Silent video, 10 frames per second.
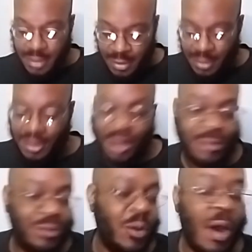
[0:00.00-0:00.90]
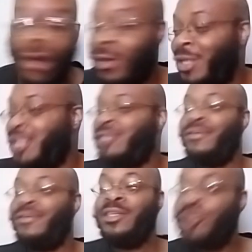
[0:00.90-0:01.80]
y'all doing all of this
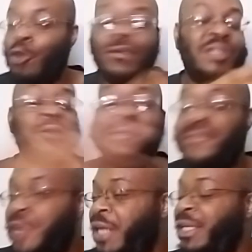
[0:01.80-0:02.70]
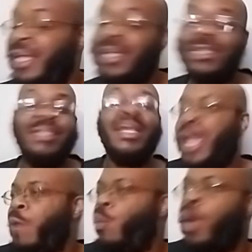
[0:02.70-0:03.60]
fuss over two fuck niggas that
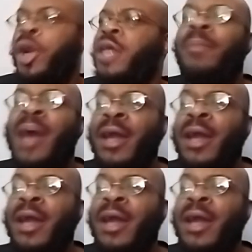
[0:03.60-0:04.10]
ain't worried about